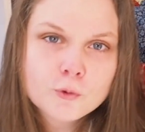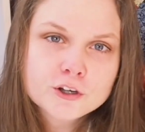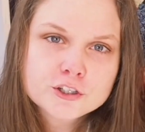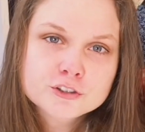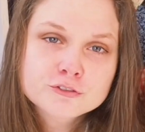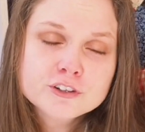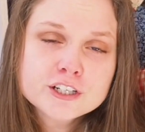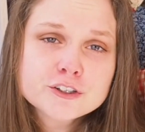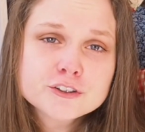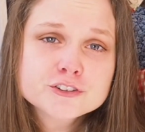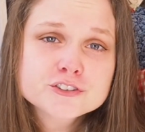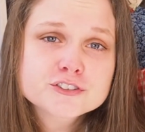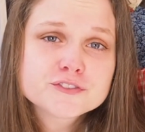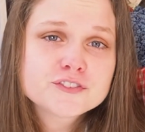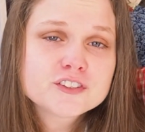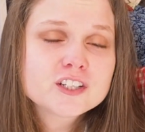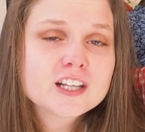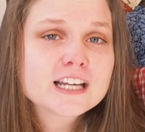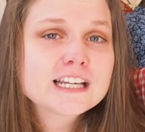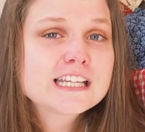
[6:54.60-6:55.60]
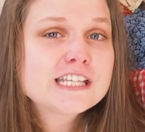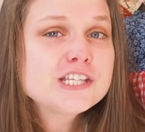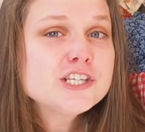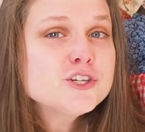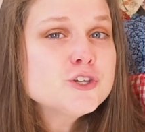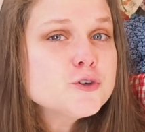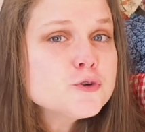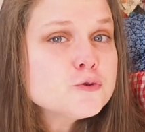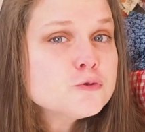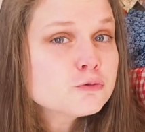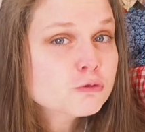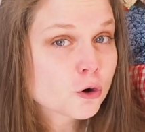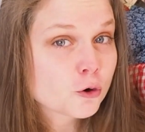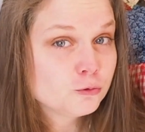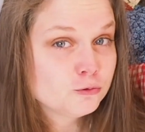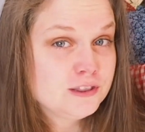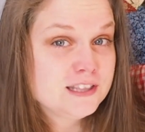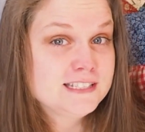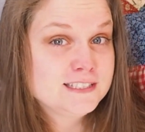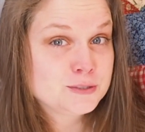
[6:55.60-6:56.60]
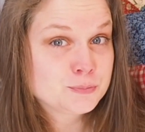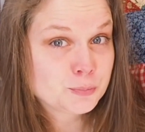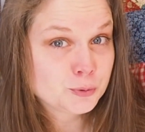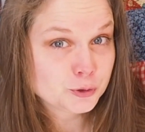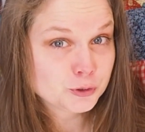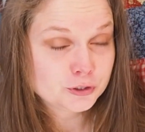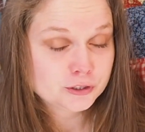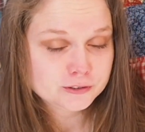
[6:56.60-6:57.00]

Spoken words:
want your readers to feel like you wrote this book,